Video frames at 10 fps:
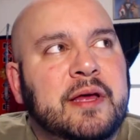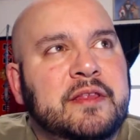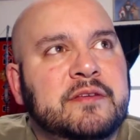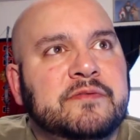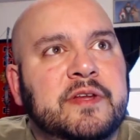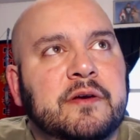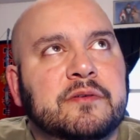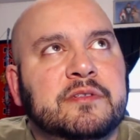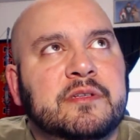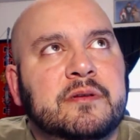a lot of these
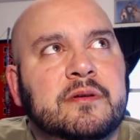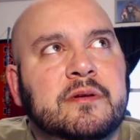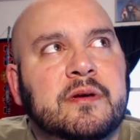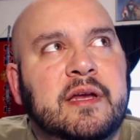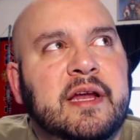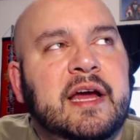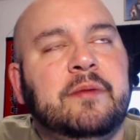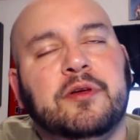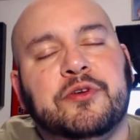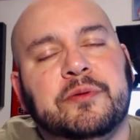videos and I
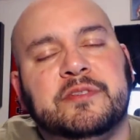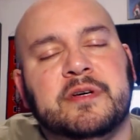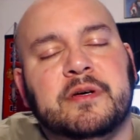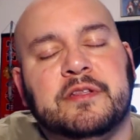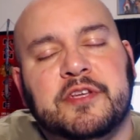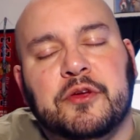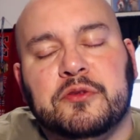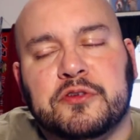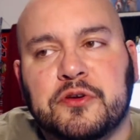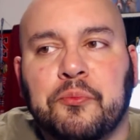upload them to
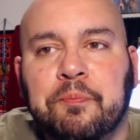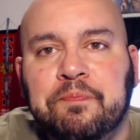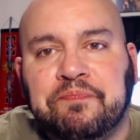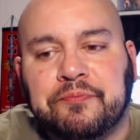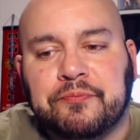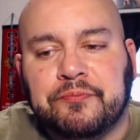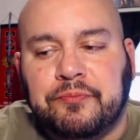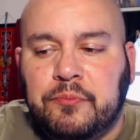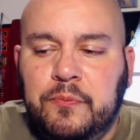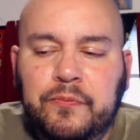YouTube.
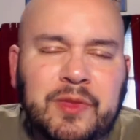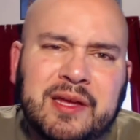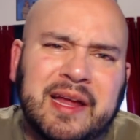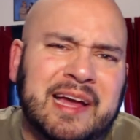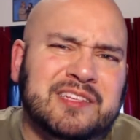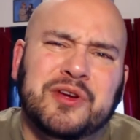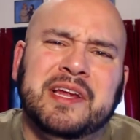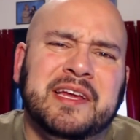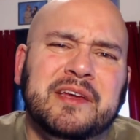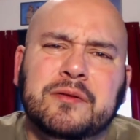Not to try
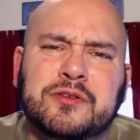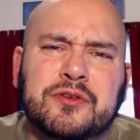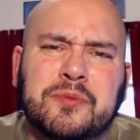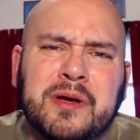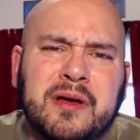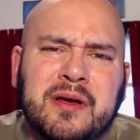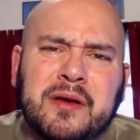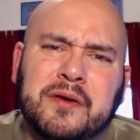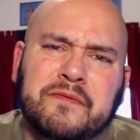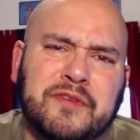to get YouTube
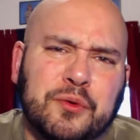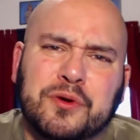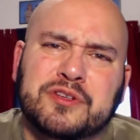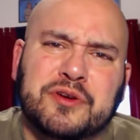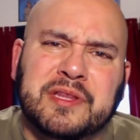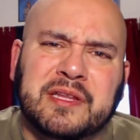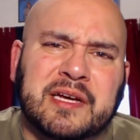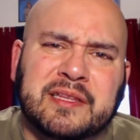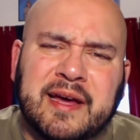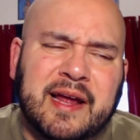viewers or anything
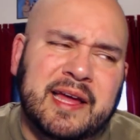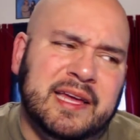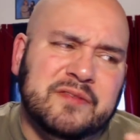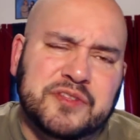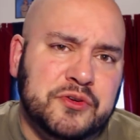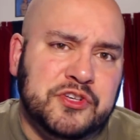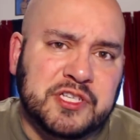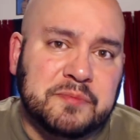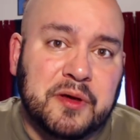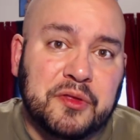like that. I can give two
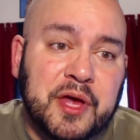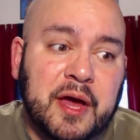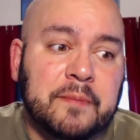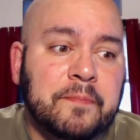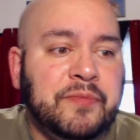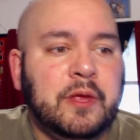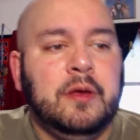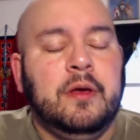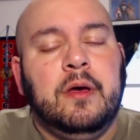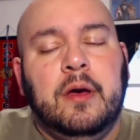shits about that.
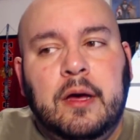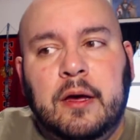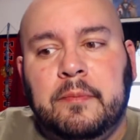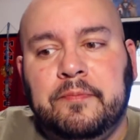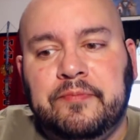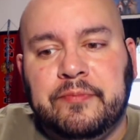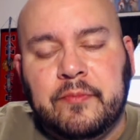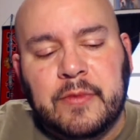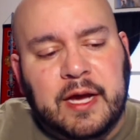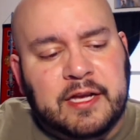
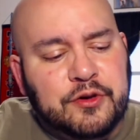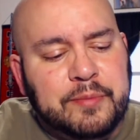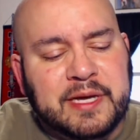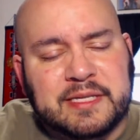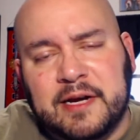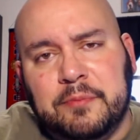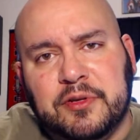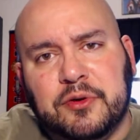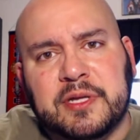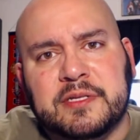I do it because I
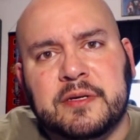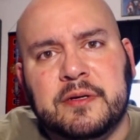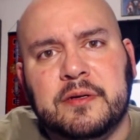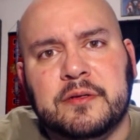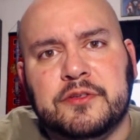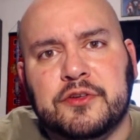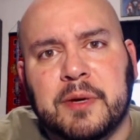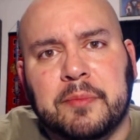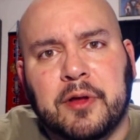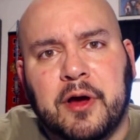upload it to
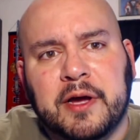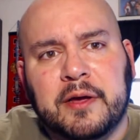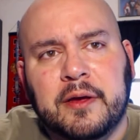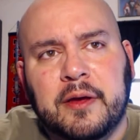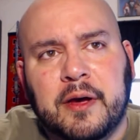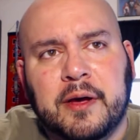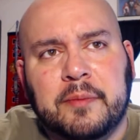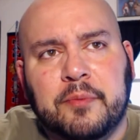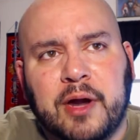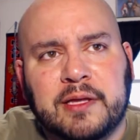my blog,
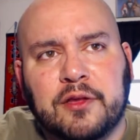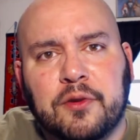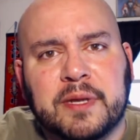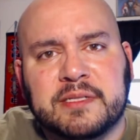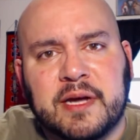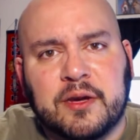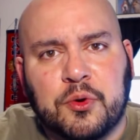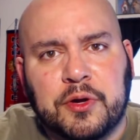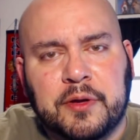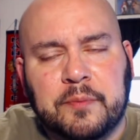
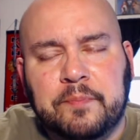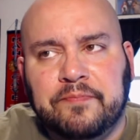bradleylopez.org.